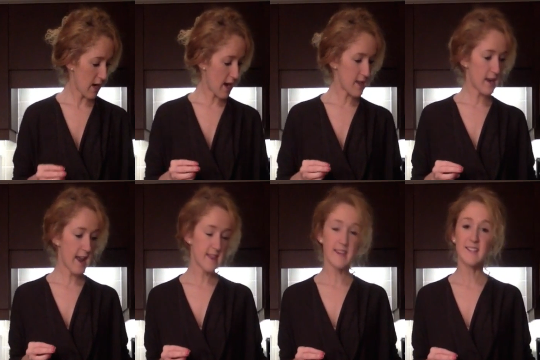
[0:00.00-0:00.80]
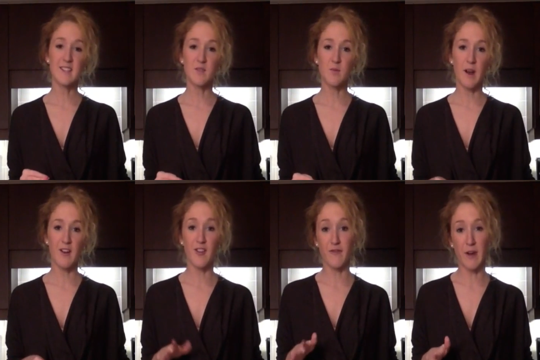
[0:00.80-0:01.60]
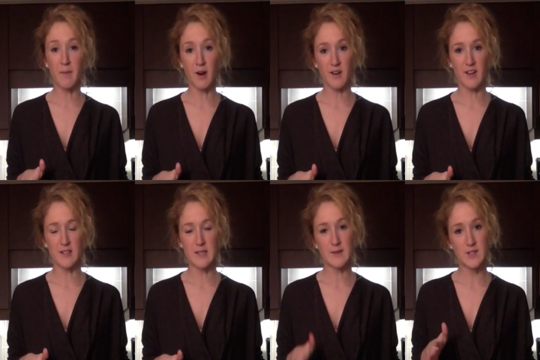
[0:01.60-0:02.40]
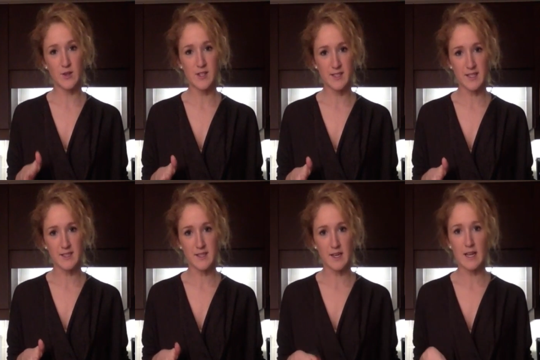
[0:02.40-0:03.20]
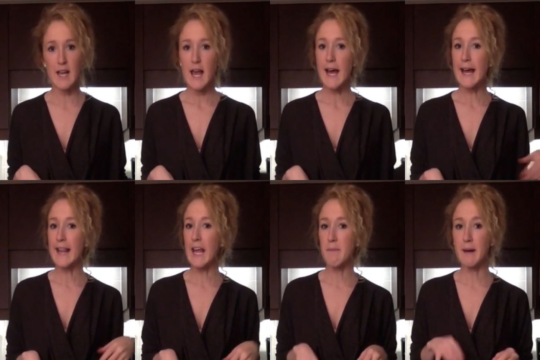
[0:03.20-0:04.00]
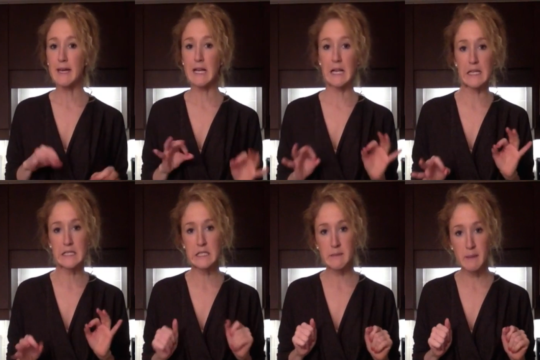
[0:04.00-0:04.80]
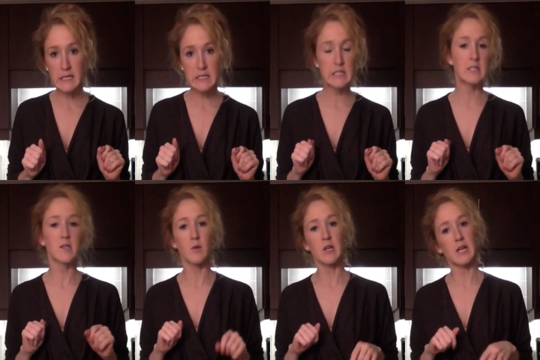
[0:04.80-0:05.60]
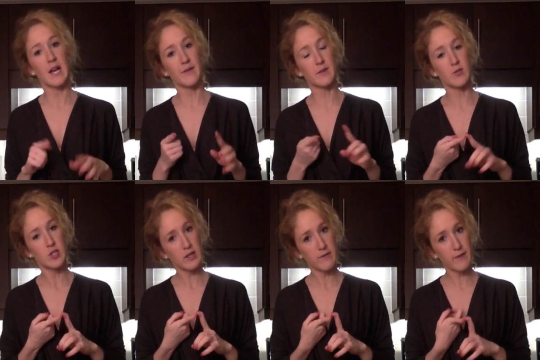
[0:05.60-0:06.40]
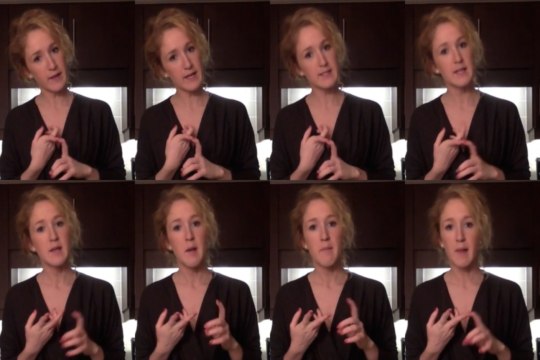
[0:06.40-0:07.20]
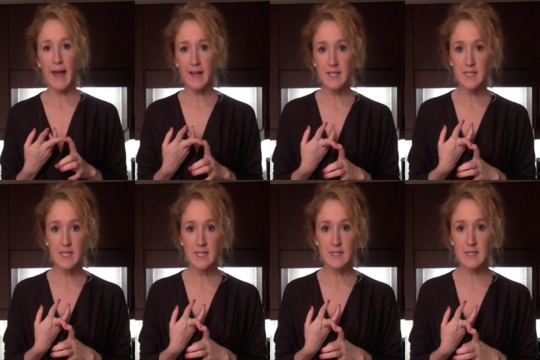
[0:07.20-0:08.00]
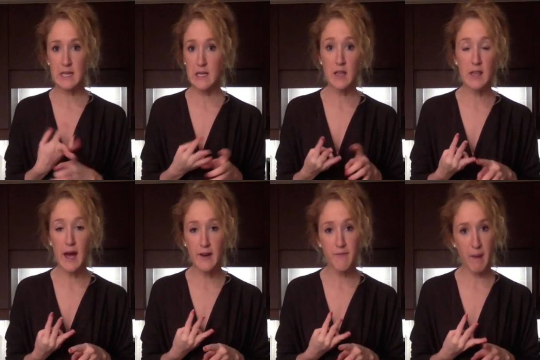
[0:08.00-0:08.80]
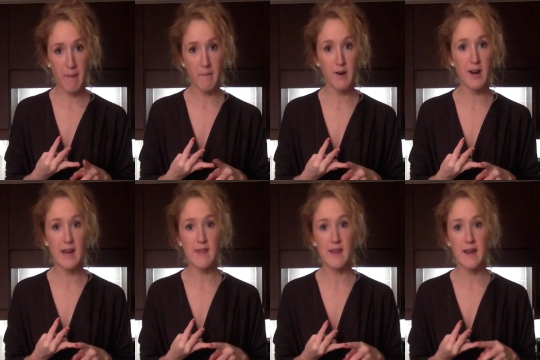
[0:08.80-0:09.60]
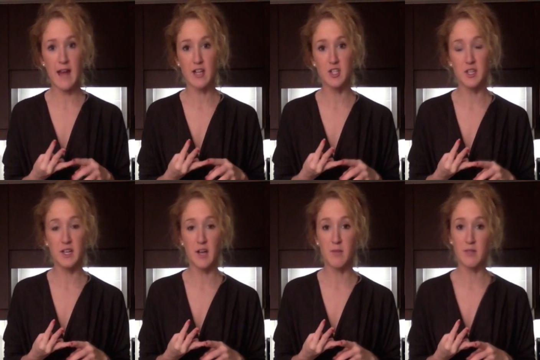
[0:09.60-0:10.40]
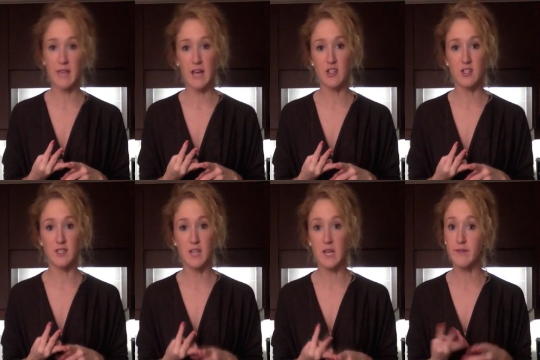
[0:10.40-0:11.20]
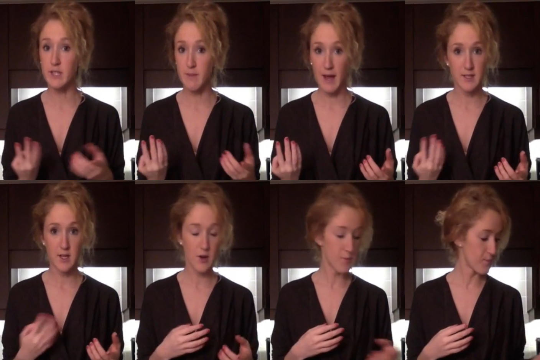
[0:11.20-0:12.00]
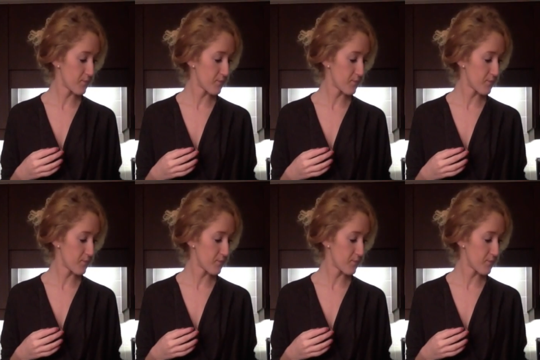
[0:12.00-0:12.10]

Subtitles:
And then this is where the fun part comes in, so the seasoning. I like mine a little spicy, so we're going to have some chili flakes, blackened seasoning, a lot of pepper, and then actually a couple dashes of Tabasco.